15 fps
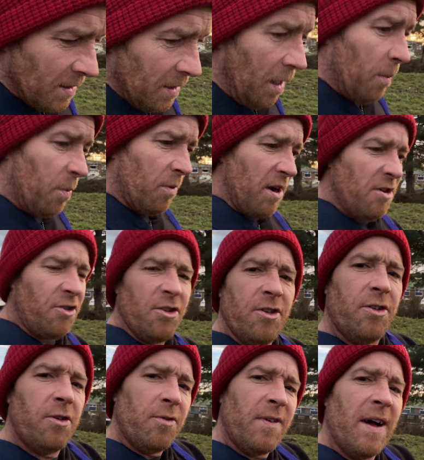Operation
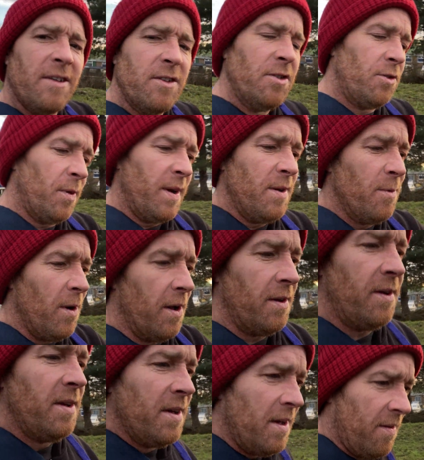
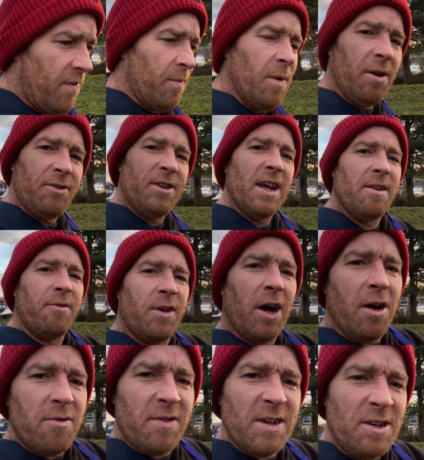2021. If I'm not dead of
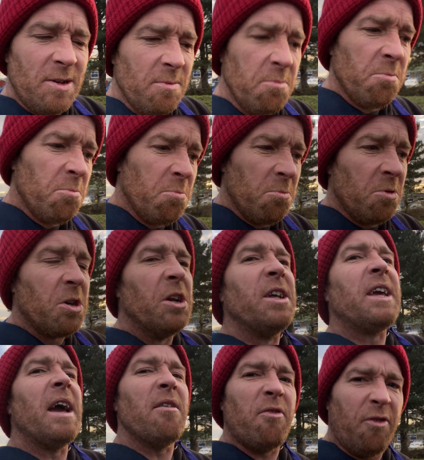COVID, gonna
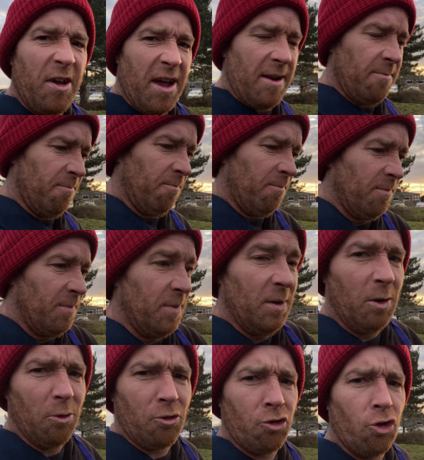get fit
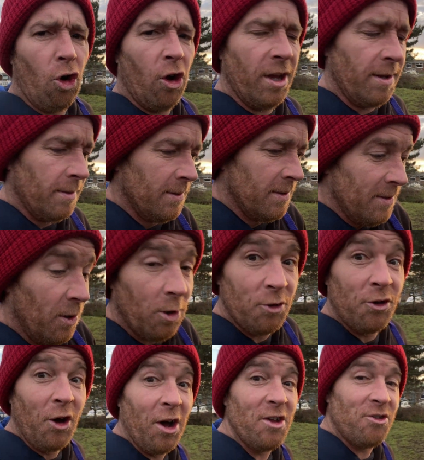or try or
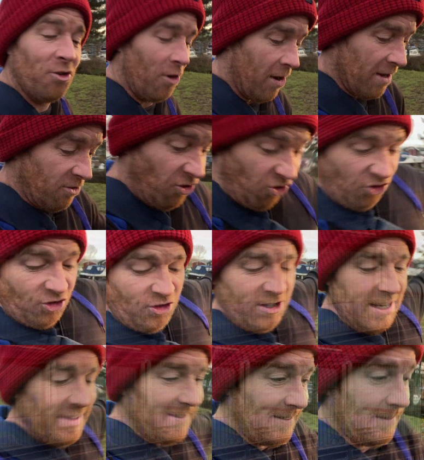die trying. Shit.